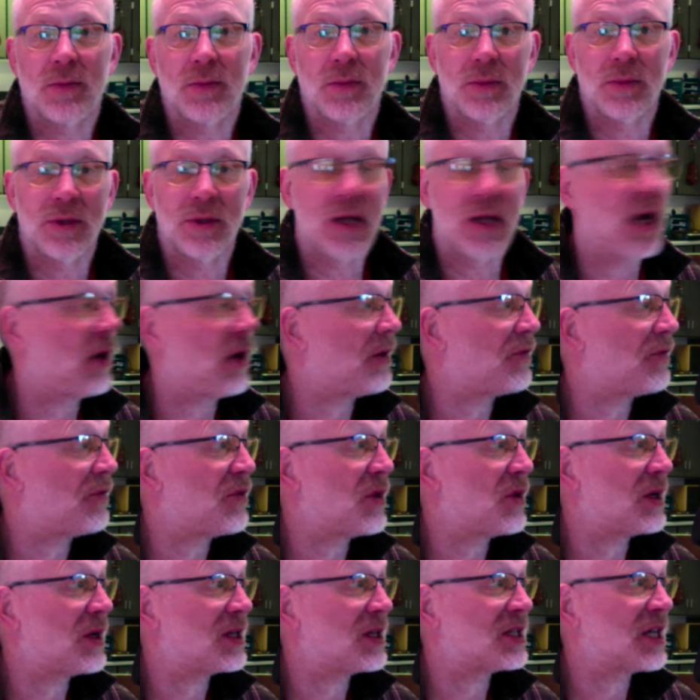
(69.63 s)
Now, if you
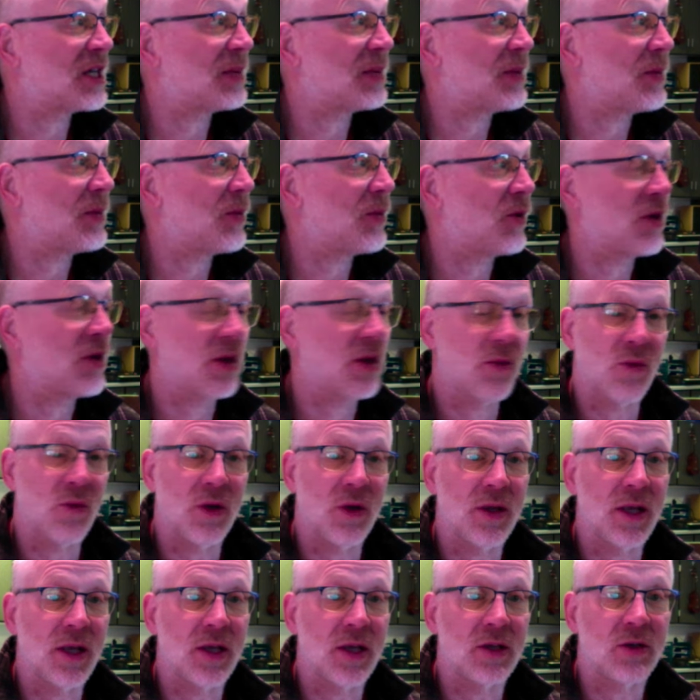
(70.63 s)
want to send me more than one,
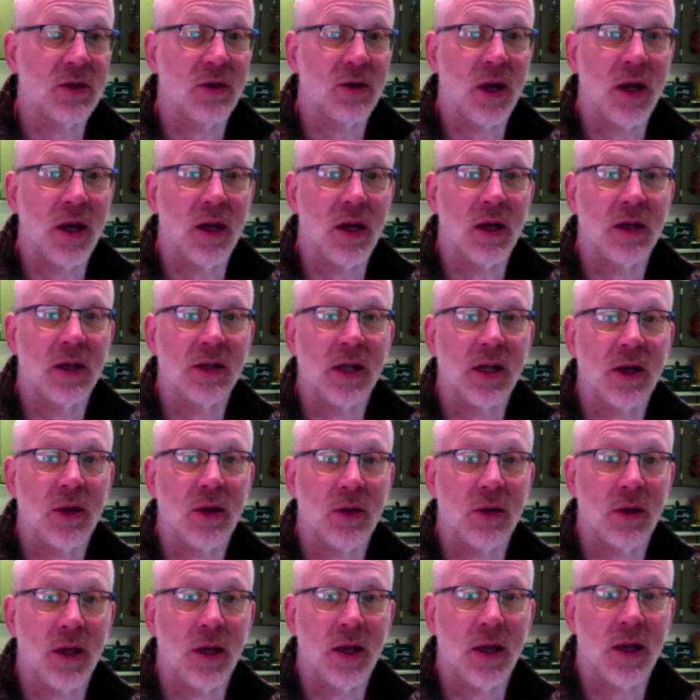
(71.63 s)
that's great because I
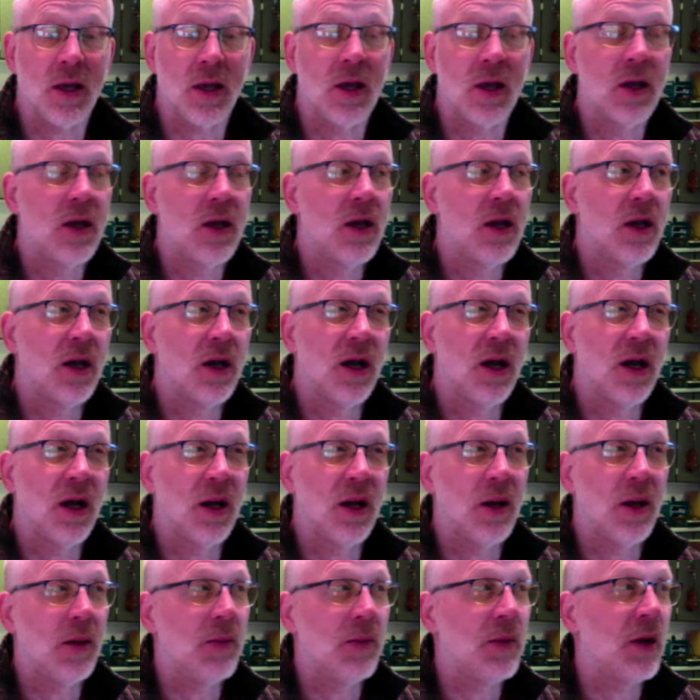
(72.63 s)
know like
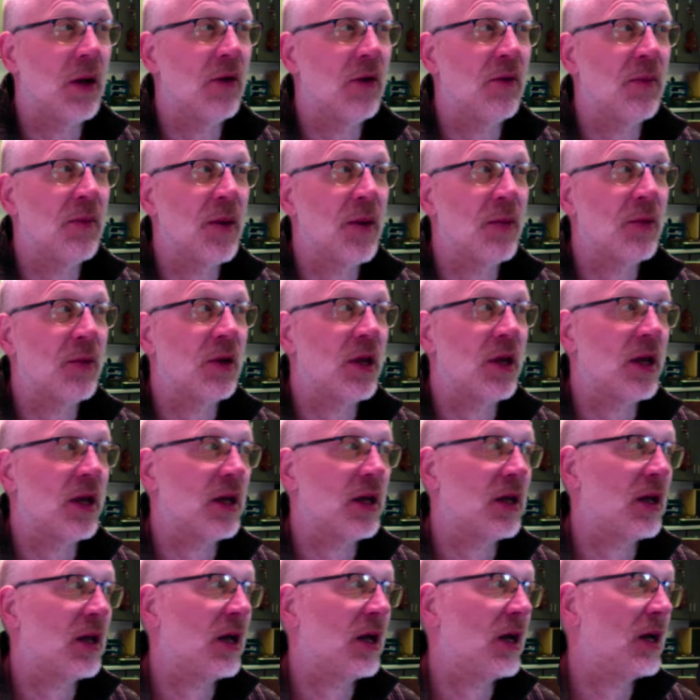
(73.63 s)
um, I remember
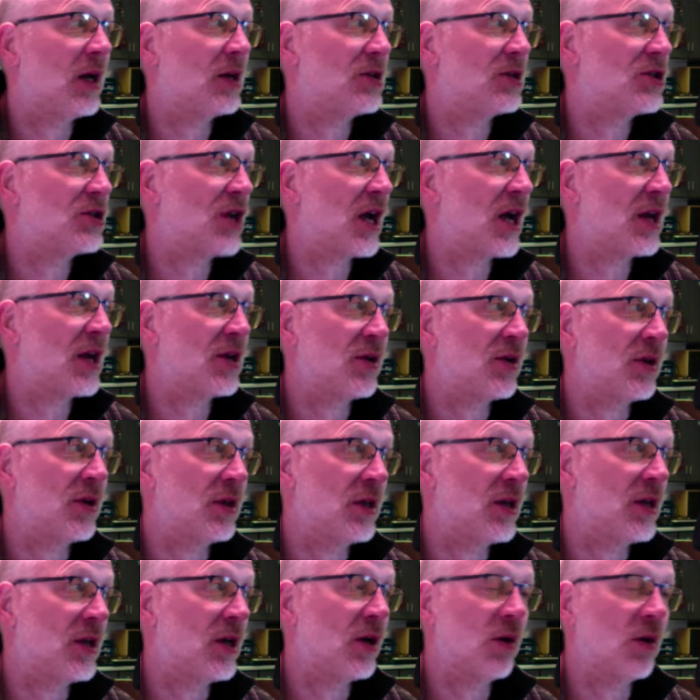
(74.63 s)
like uh, John during
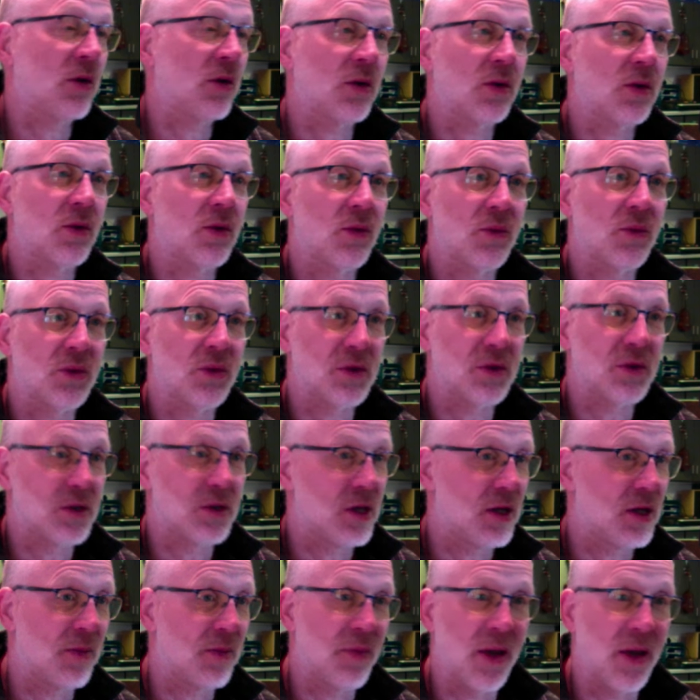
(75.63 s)
the year did
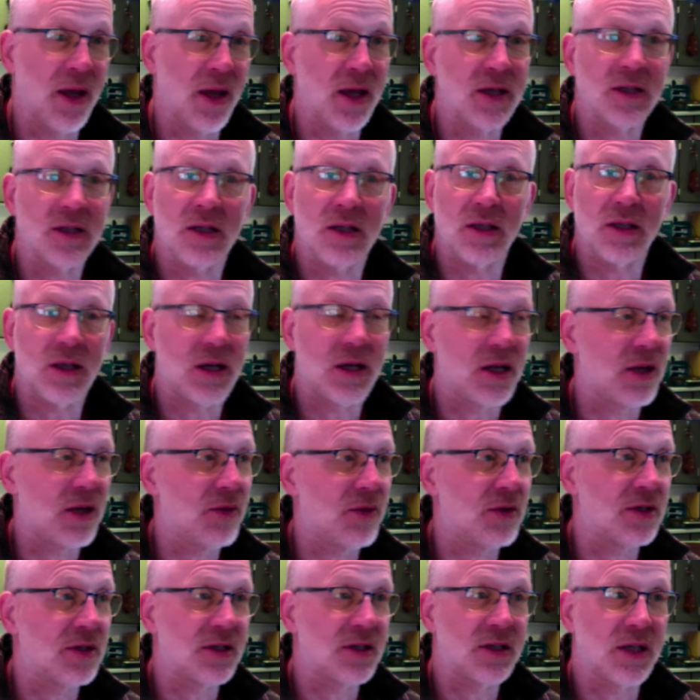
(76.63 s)
a bass and then he
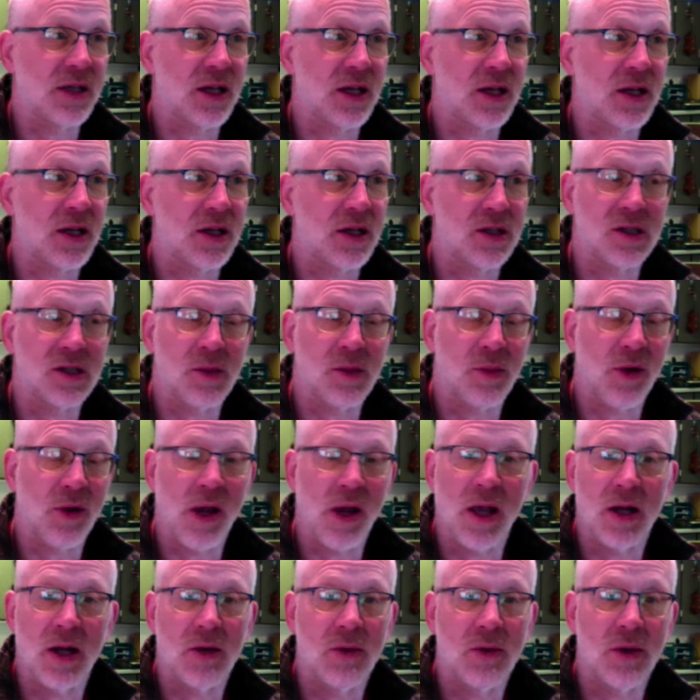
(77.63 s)
would sing a
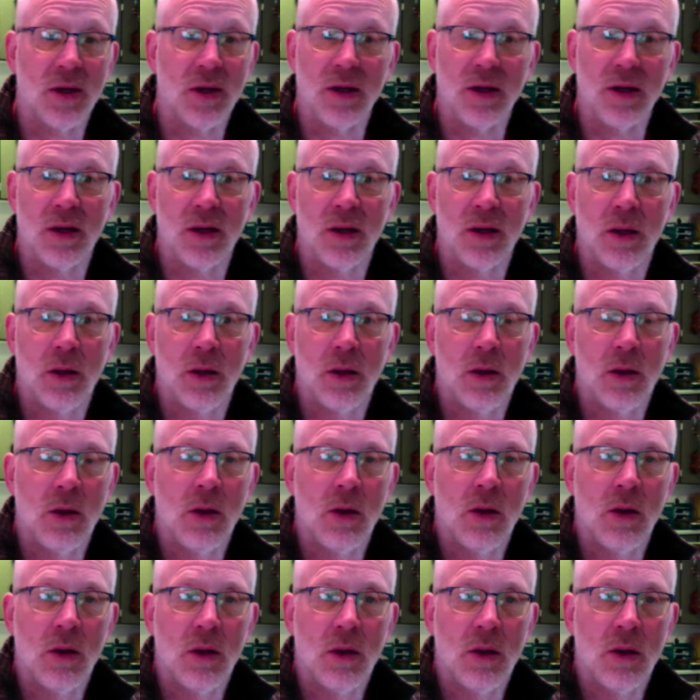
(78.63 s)
soprano and
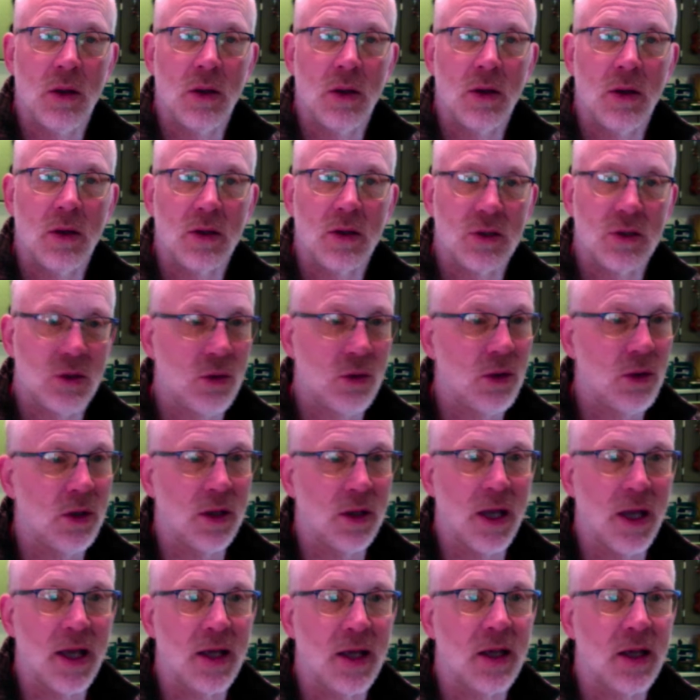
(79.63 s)
it's cool.
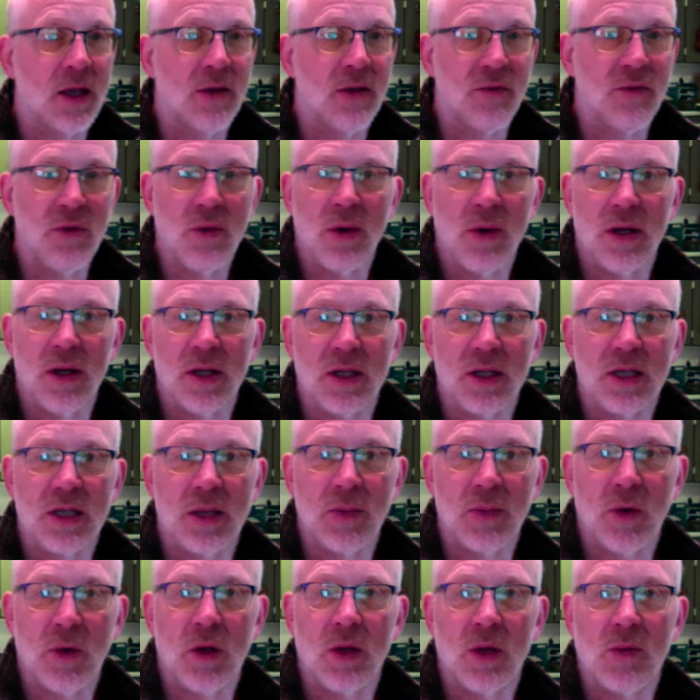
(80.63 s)
Like if you want to sing
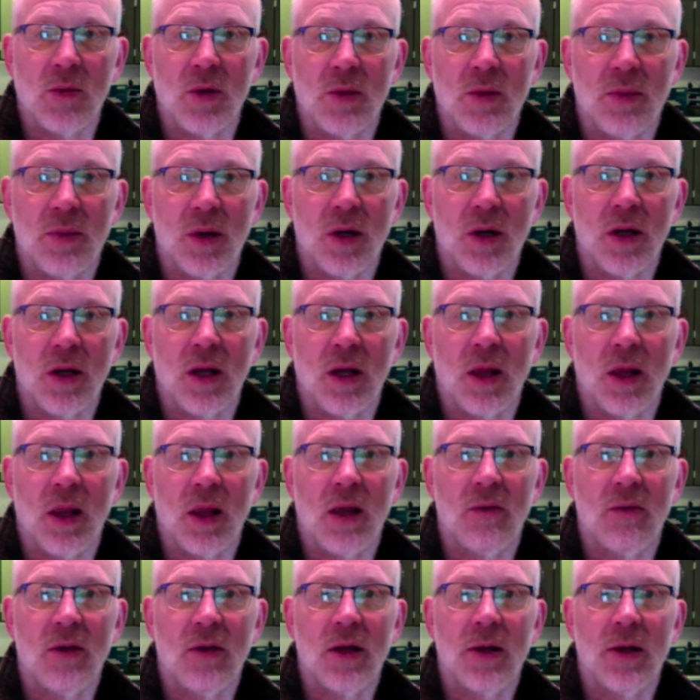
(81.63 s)
more than one part,
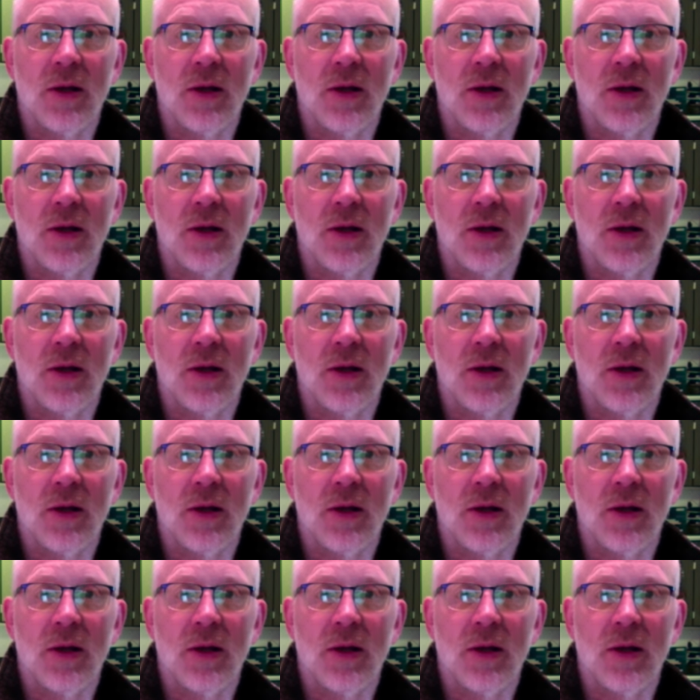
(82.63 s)
love it.